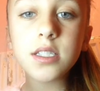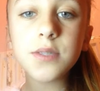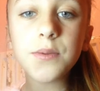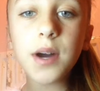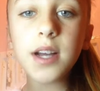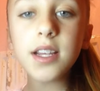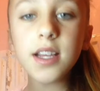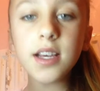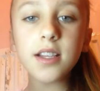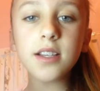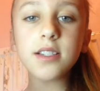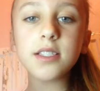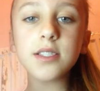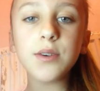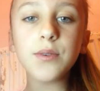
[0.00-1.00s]
Why do they
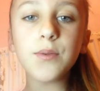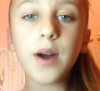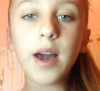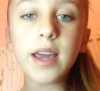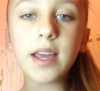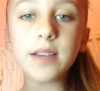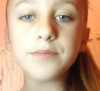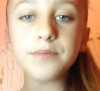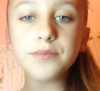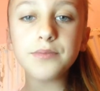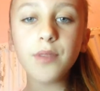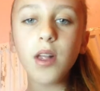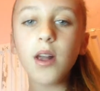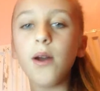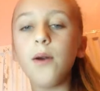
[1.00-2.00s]
look so white?
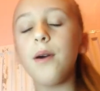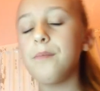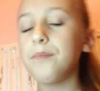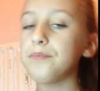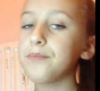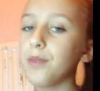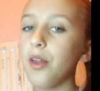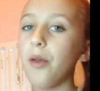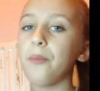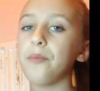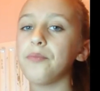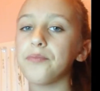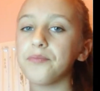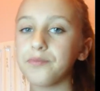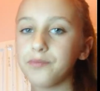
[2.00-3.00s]
Oh well.
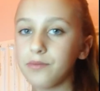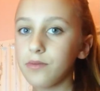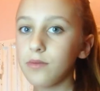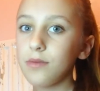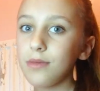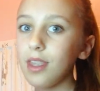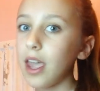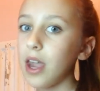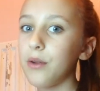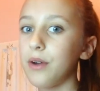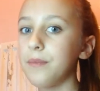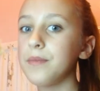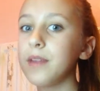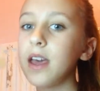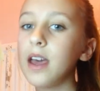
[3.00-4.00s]

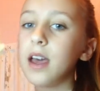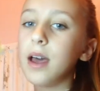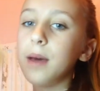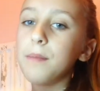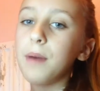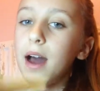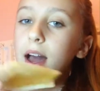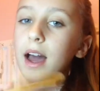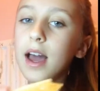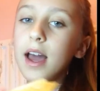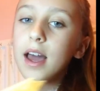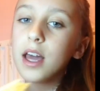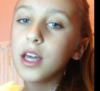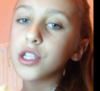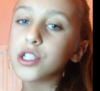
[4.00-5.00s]
Anyway. Bye.